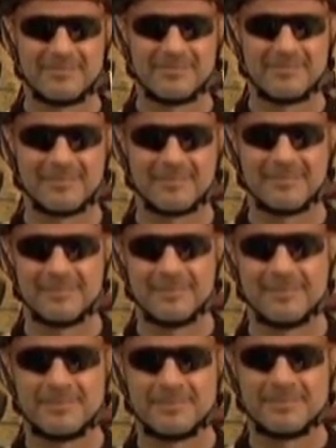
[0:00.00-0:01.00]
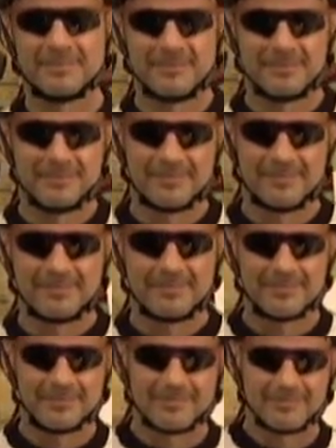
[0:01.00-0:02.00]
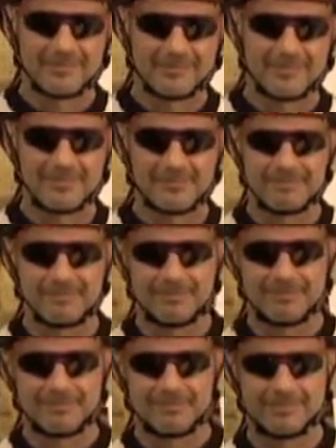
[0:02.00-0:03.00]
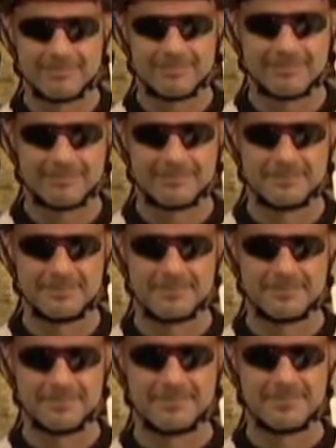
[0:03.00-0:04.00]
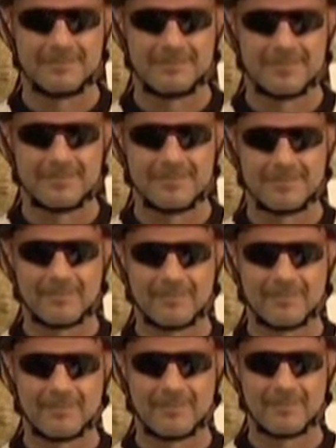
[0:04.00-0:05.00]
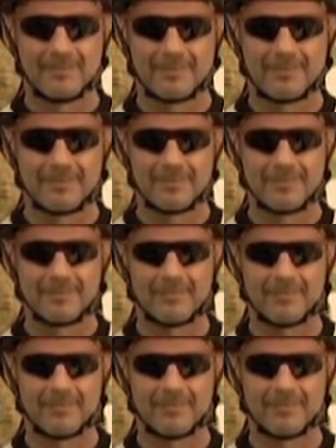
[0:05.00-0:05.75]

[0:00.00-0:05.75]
This person isn't speaking.